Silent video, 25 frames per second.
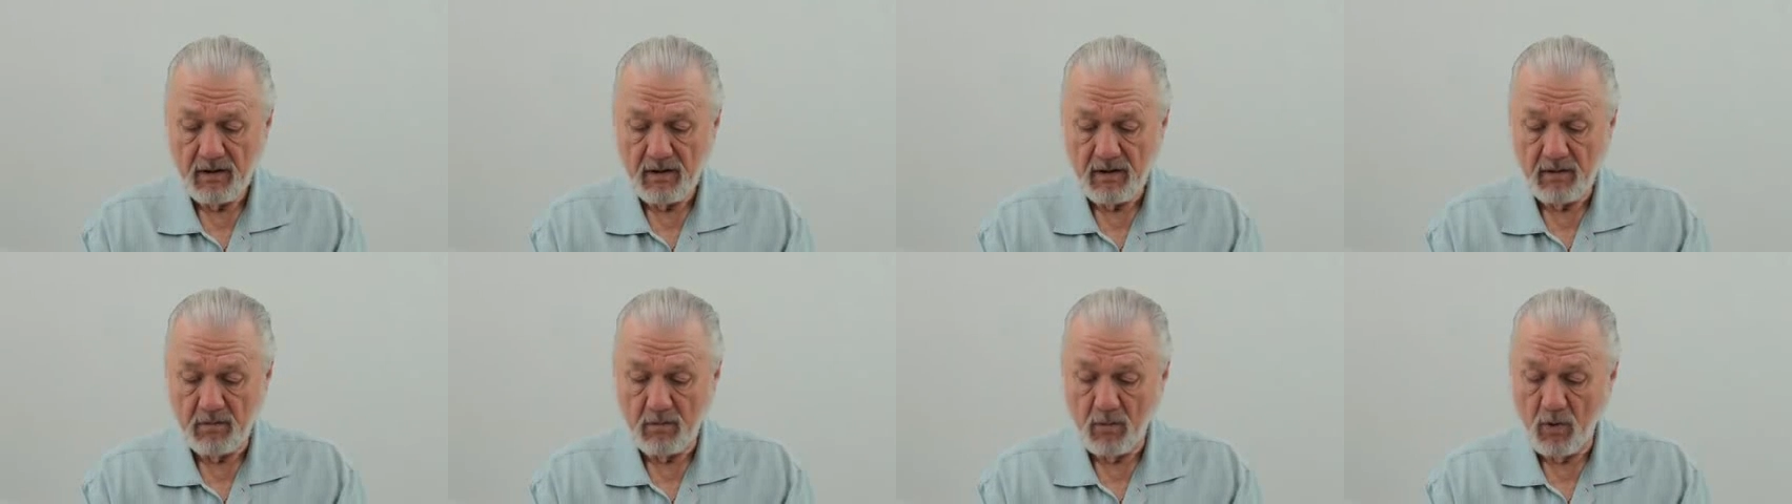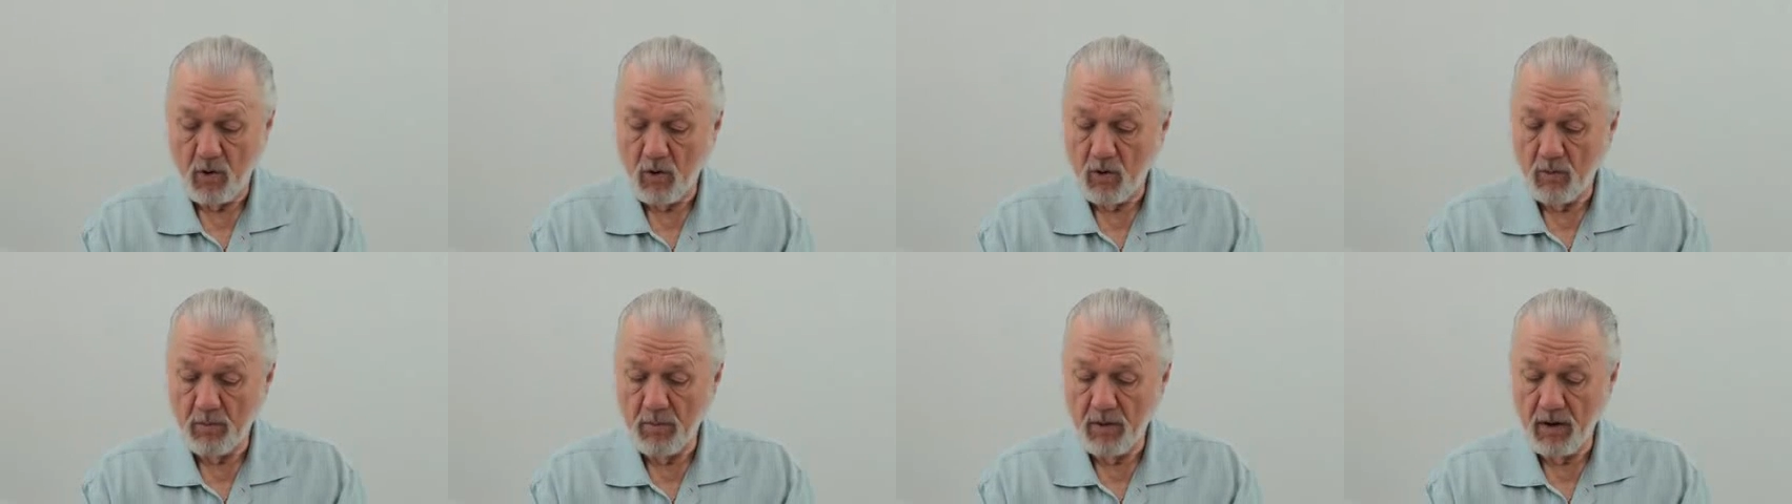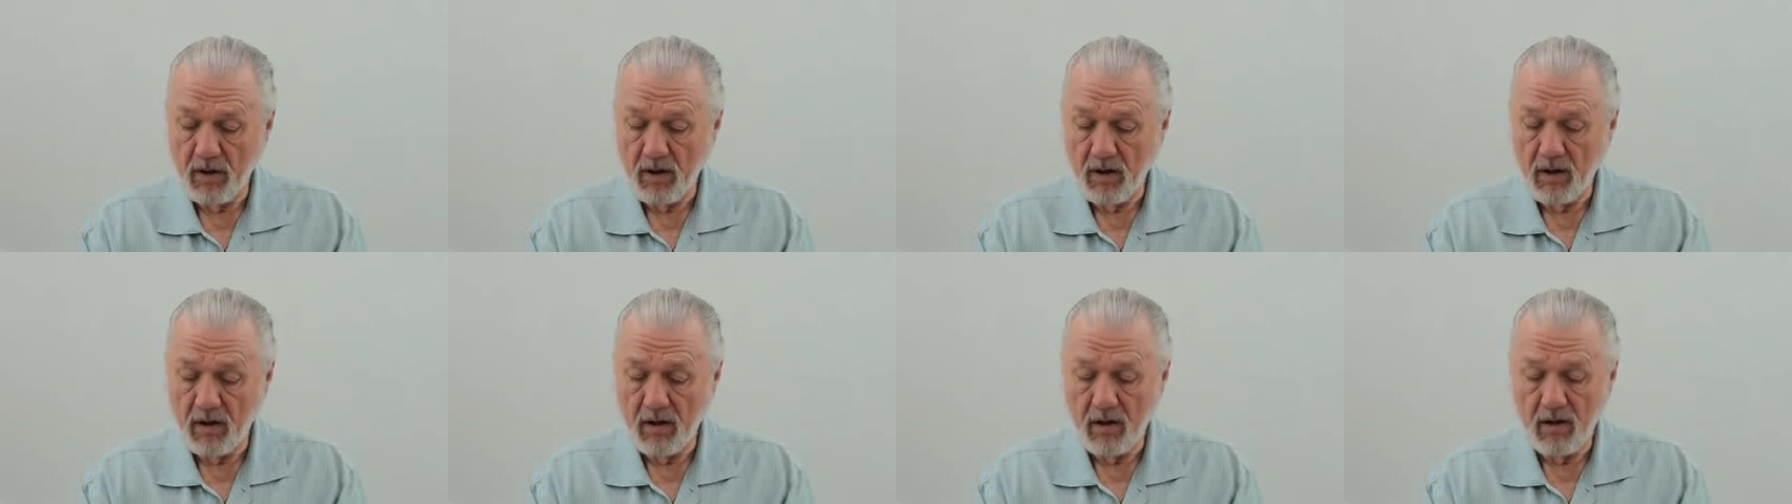
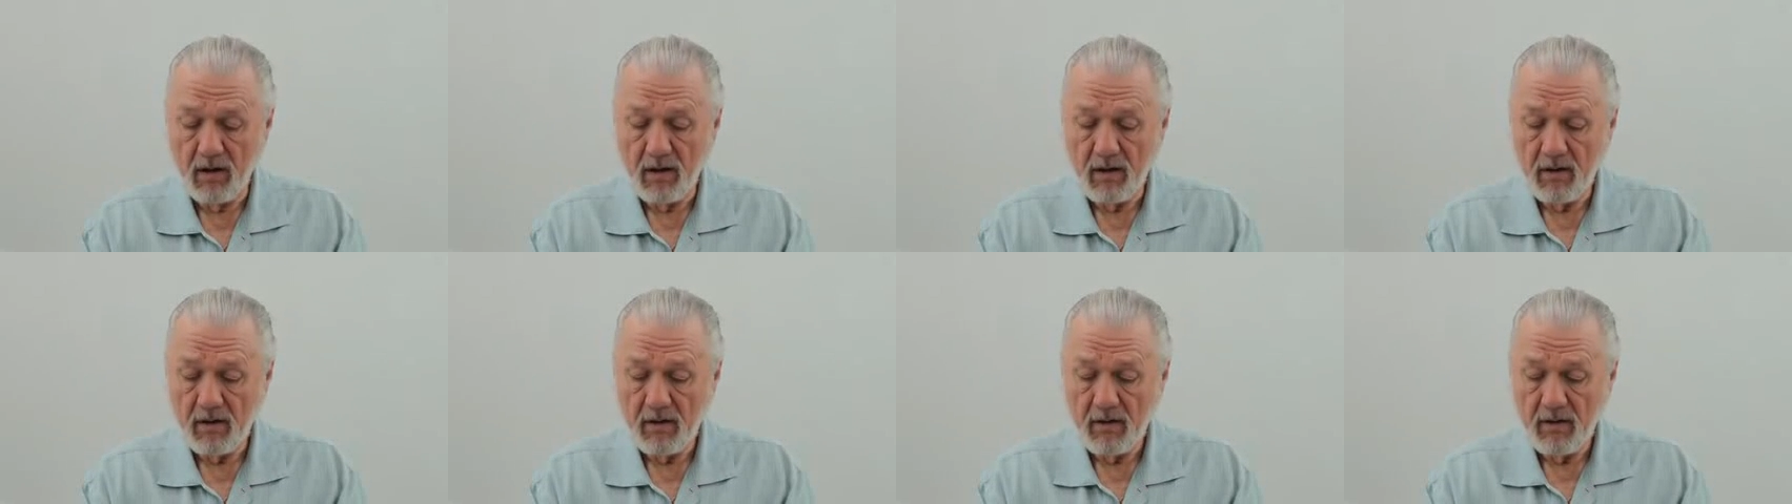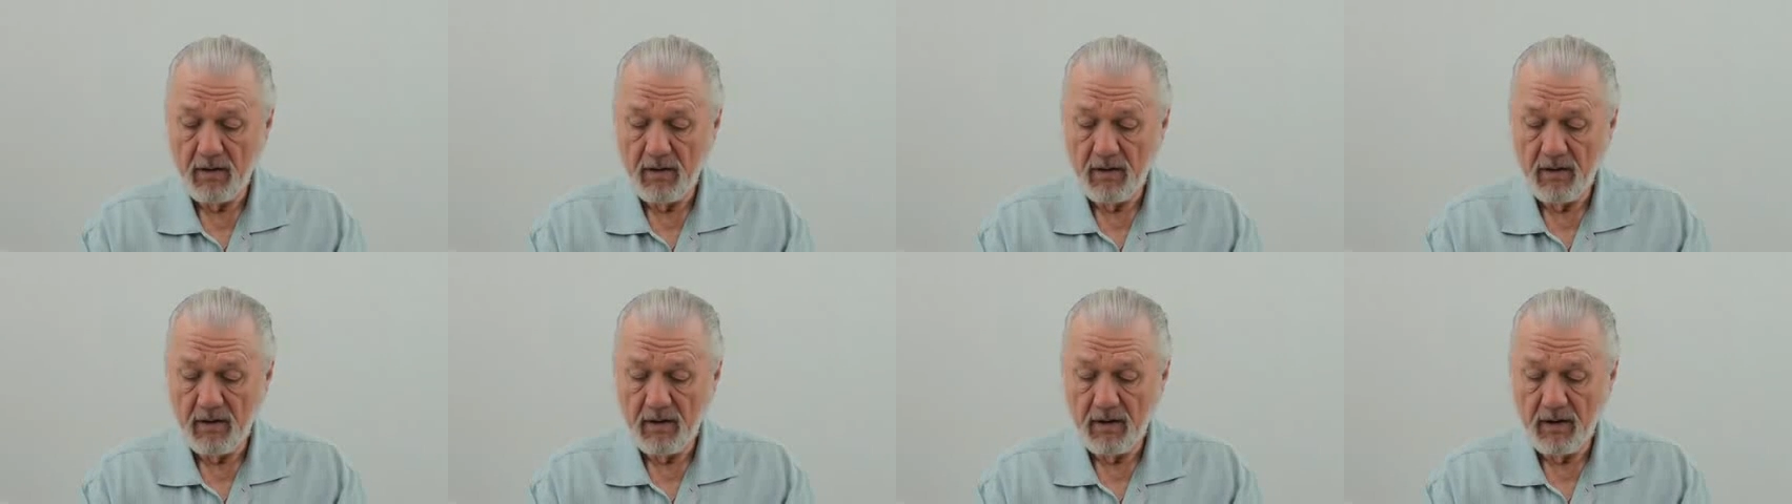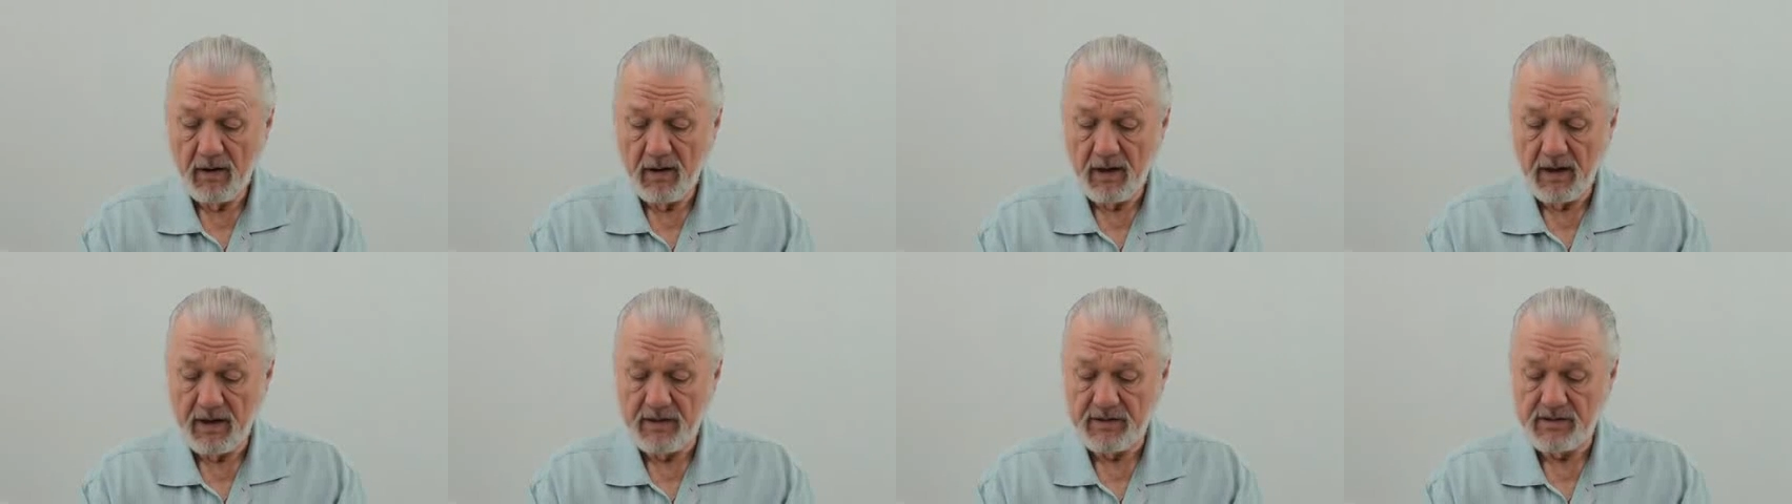immobile
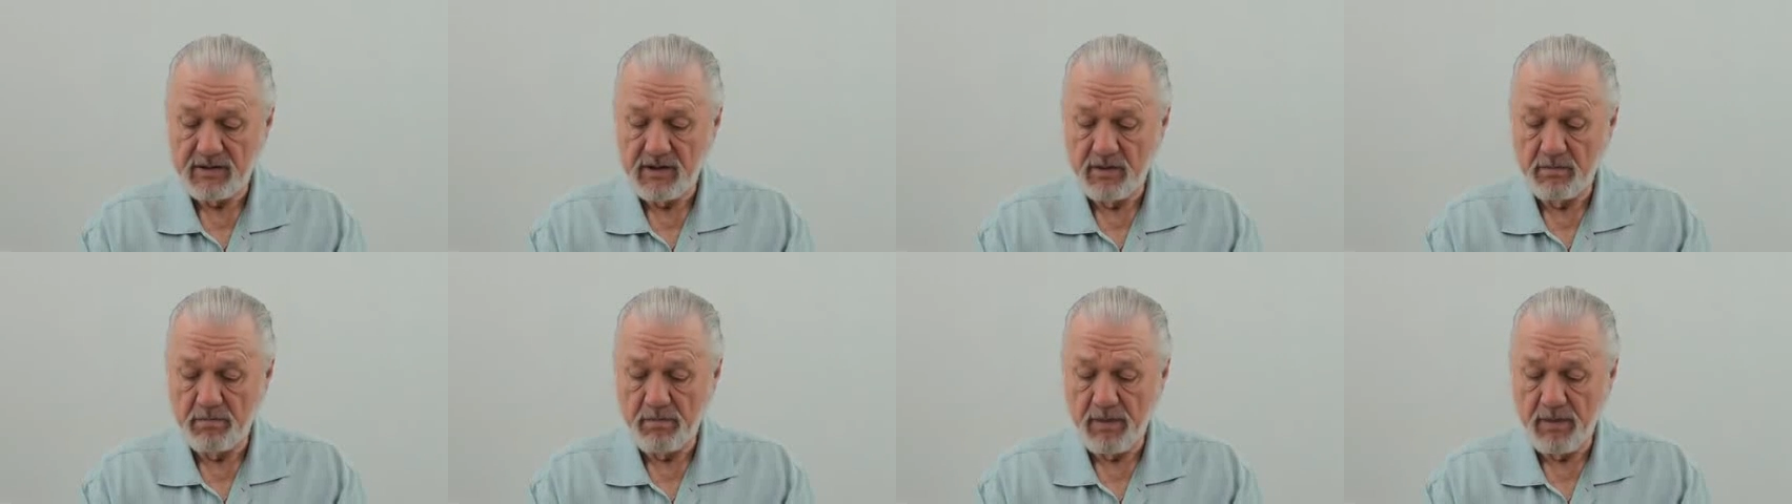as the